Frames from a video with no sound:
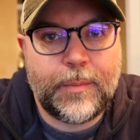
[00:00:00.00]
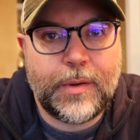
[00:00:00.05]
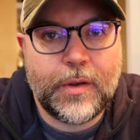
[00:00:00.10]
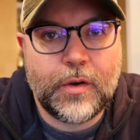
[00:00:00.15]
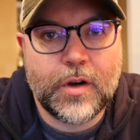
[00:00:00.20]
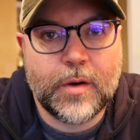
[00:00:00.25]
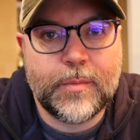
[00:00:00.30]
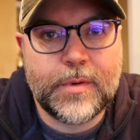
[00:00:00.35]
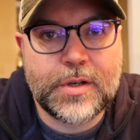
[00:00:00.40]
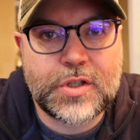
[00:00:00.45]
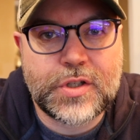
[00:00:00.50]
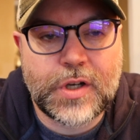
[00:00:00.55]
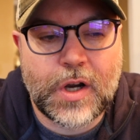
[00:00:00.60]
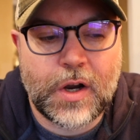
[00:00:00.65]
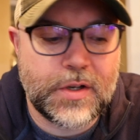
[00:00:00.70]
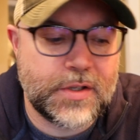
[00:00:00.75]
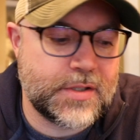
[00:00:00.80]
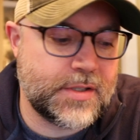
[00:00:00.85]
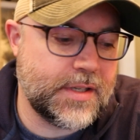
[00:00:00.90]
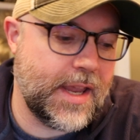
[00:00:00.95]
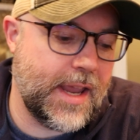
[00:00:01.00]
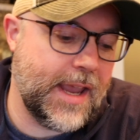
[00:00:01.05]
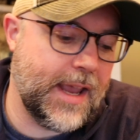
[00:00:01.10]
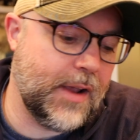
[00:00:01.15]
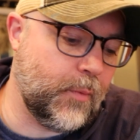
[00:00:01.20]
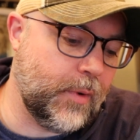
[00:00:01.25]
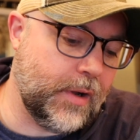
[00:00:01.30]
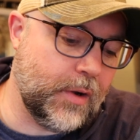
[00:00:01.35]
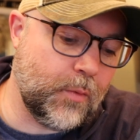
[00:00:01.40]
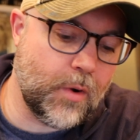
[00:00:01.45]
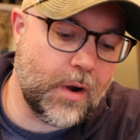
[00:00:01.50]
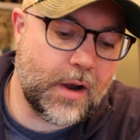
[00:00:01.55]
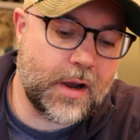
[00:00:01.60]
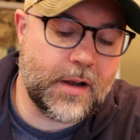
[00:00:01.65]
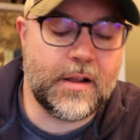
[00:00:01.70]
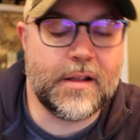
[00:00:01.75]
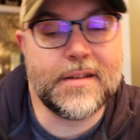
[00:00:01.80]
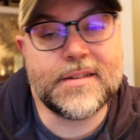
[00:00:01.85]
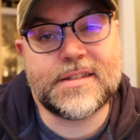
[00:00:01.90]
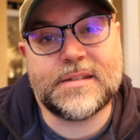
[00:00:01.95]
pilgrimage shirts, and we are working
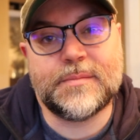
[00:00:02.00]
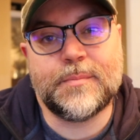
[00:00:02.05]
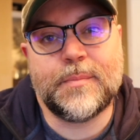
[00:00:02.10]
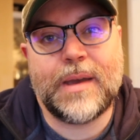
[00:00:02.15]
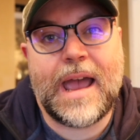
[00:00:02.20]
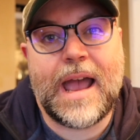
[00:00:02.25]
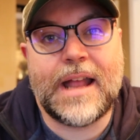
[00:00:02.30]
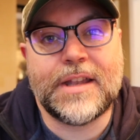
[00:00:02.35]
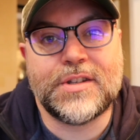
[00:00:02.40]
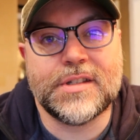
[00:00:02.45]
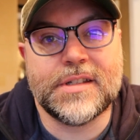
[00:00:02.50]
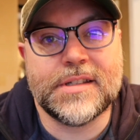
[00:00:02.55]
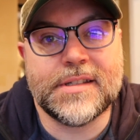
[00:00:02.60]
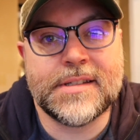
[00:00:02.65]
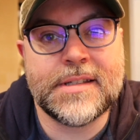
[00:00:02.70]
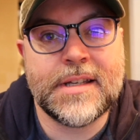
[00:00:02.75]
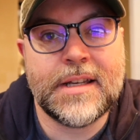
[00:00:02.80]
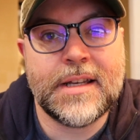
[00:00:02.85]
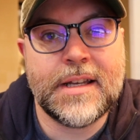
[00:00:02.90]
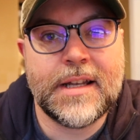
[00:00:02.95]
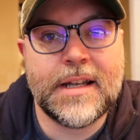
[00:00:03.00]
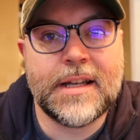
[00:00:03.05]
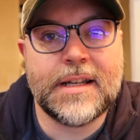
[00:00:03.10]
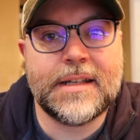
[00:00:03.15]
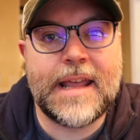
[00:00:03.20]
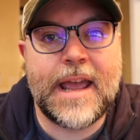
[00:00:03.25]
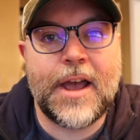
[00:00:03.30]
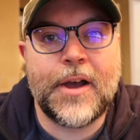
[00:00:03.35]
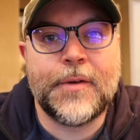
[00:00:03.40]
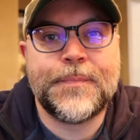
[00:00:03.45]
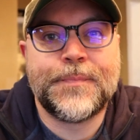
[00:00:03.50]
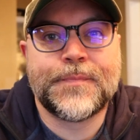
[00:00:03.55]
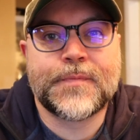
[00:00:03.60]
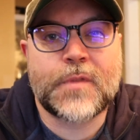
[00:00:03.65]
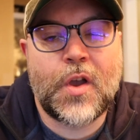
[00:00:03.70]
on some patches now.